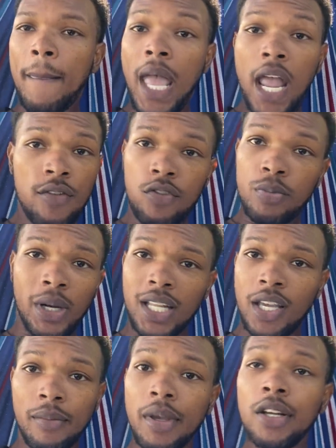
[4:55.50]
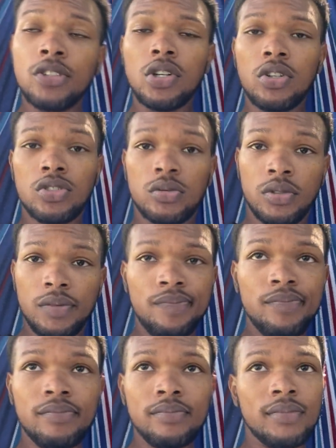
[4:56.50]
Everybody can be a chosen.
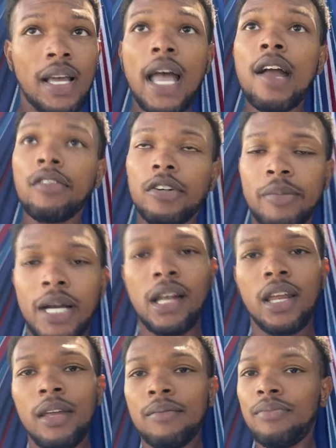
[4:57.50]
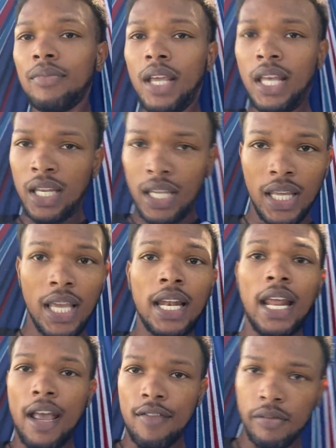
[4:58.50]
Everybody any
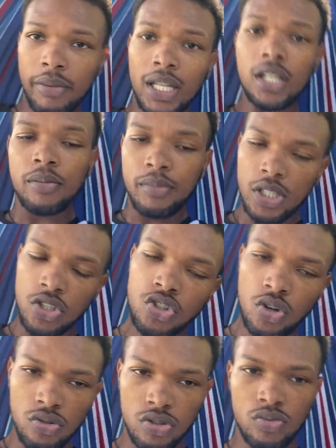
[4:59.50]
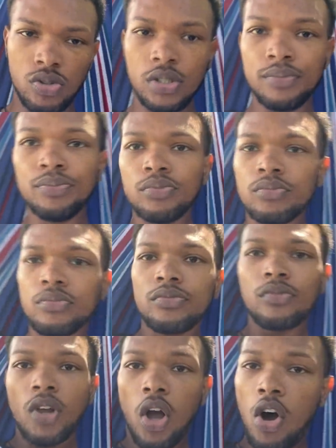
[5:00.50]
and everybody can be a chosen one.
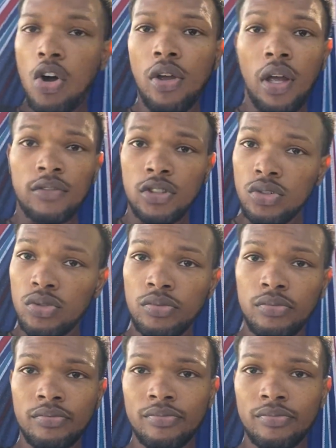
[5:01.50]
All you have to do